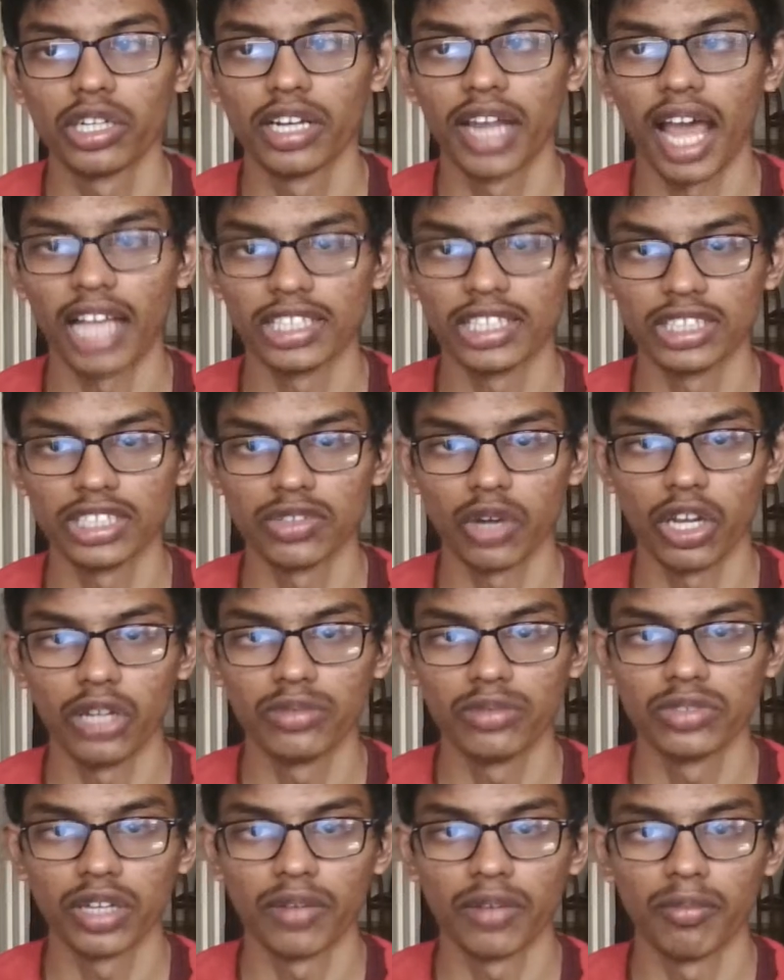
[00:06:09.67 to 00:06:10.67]
Larger
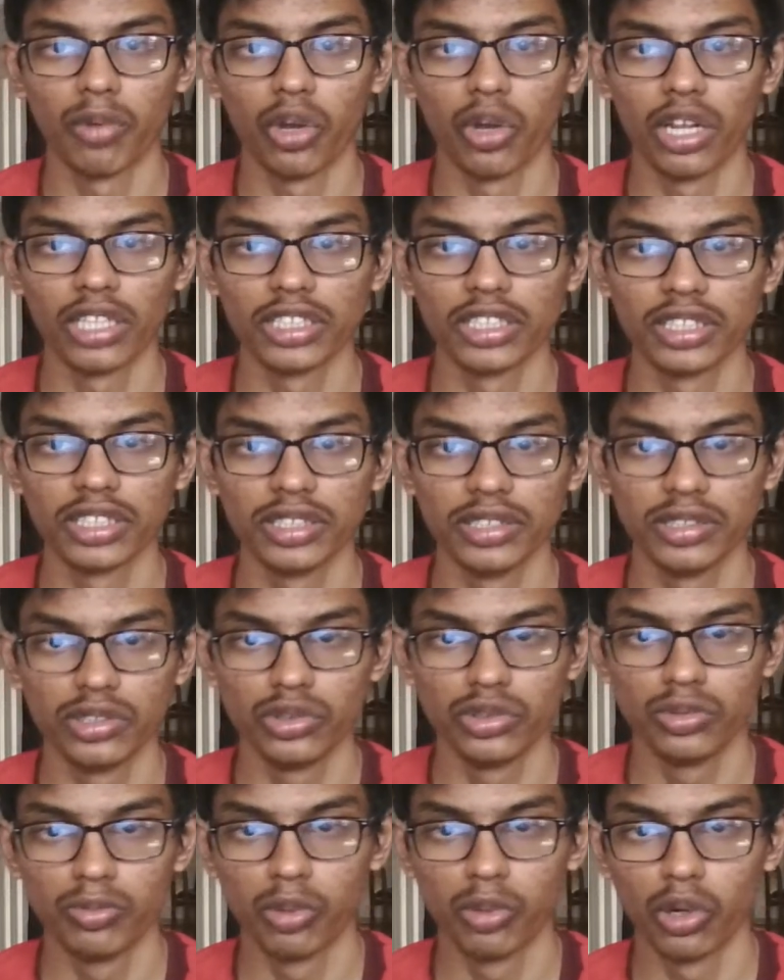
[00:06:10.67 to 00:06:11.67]
volumes of
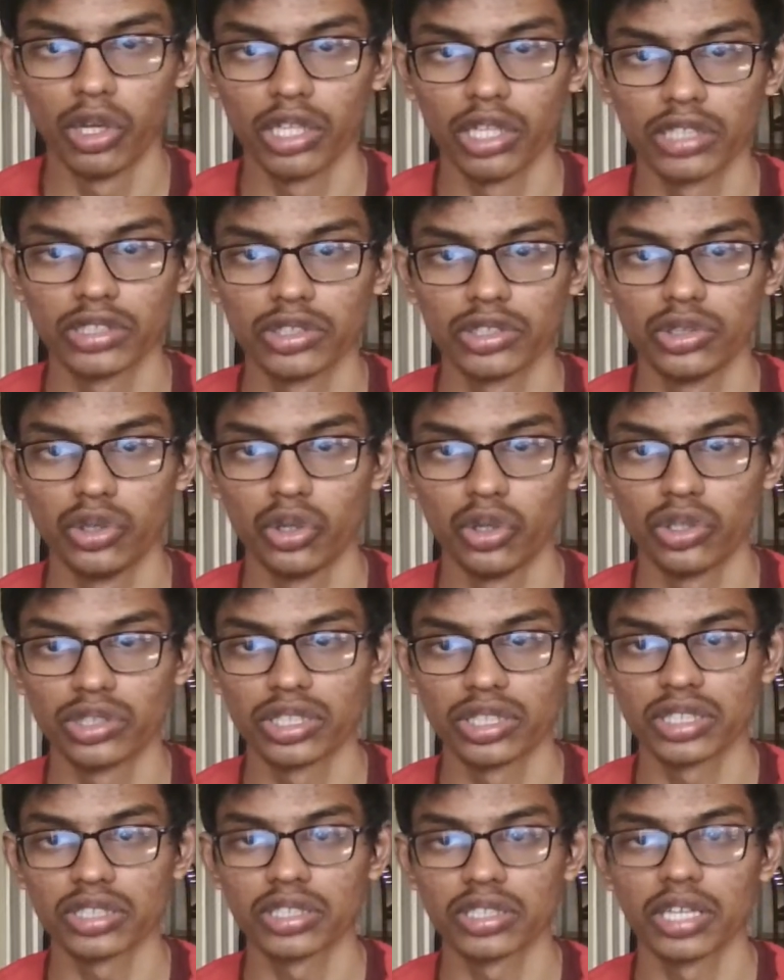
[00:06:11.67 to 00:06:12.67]
bolus
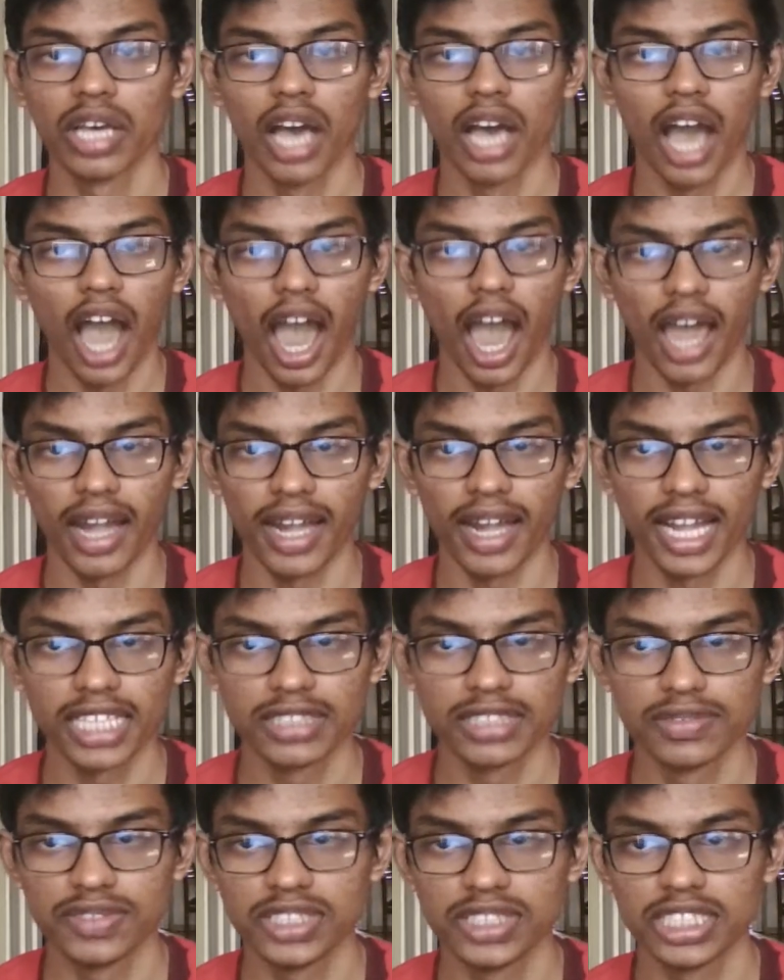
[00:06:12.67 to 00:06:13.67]
doses are
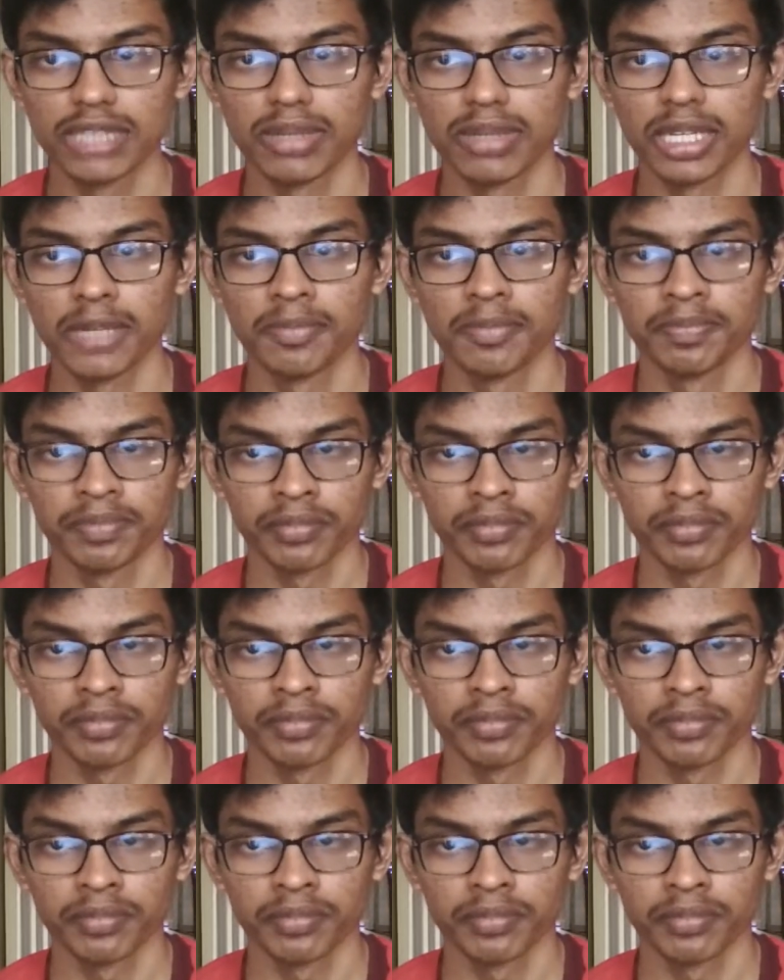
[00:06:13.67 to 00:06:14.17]
less feasible,